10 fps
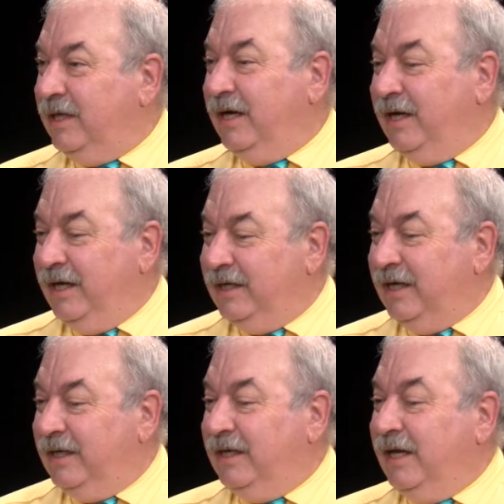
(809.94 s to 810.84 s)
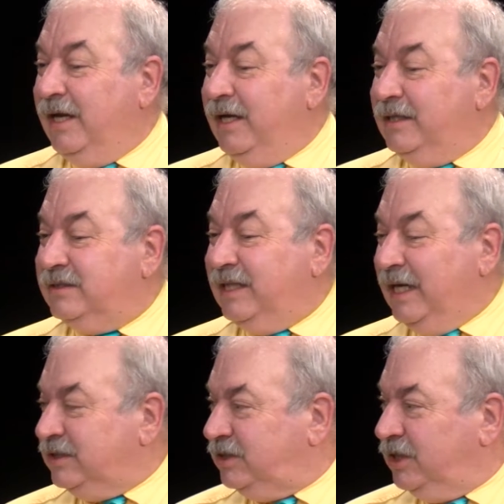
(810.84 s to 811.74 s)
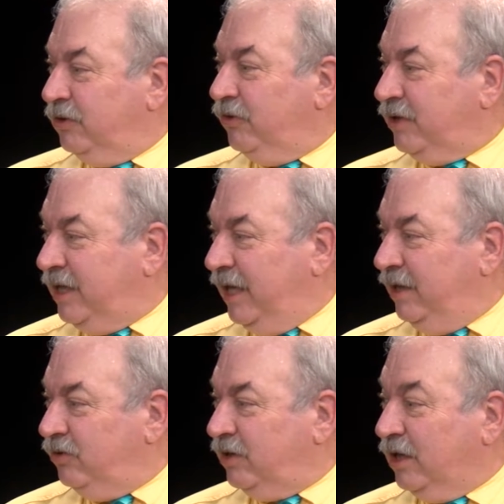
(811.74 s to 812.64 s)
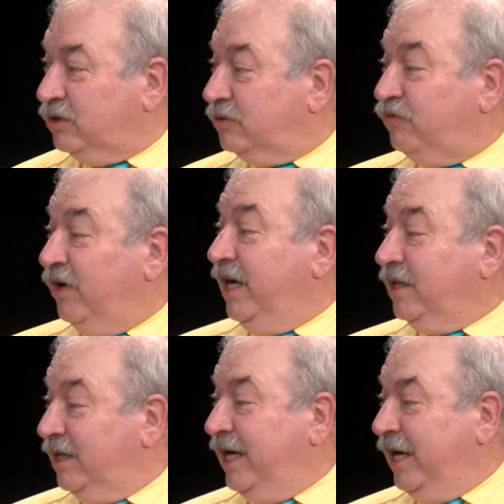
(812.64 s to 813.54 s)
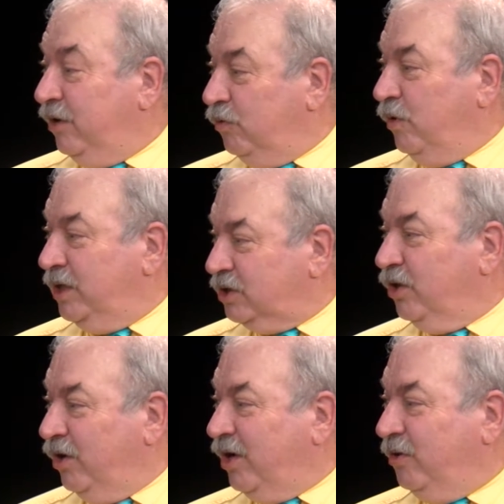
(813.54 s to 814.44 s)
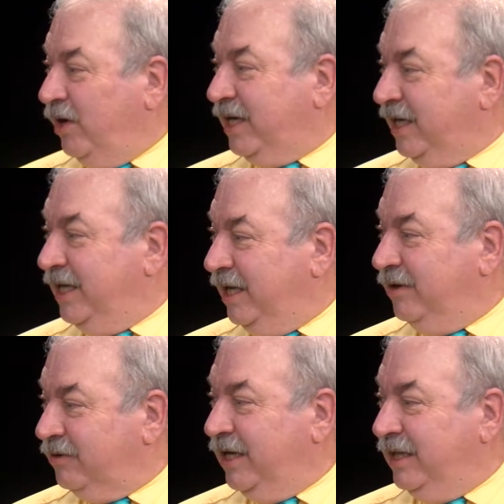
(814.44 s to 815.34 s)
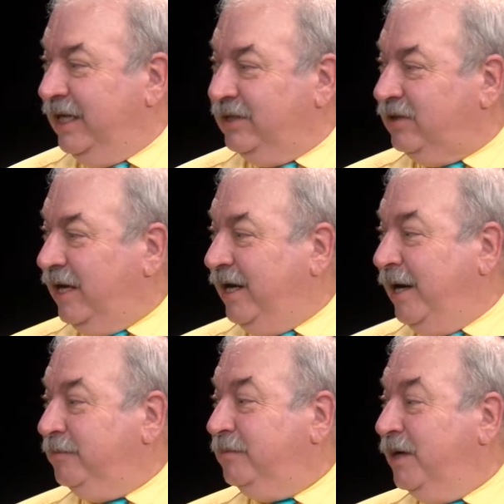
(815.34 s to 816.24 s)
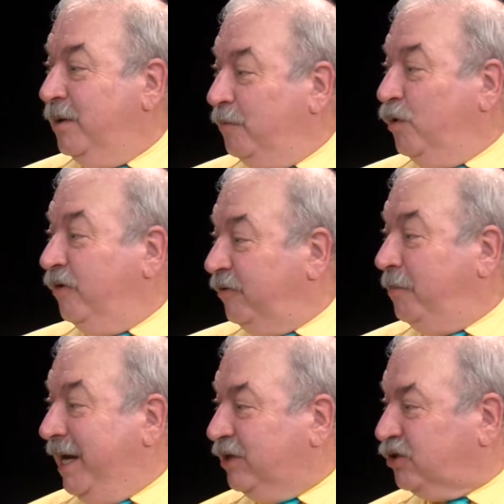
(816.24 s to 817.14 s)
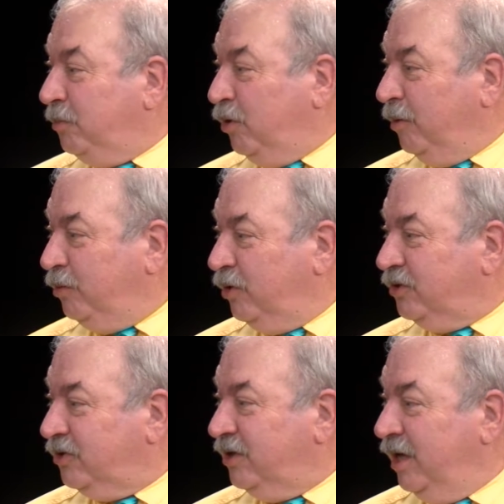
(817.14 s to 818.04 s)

Yeah, and is that still the case? Because frankly, I don't watch a lot of hockey. Okay, I'm more of a basketball person.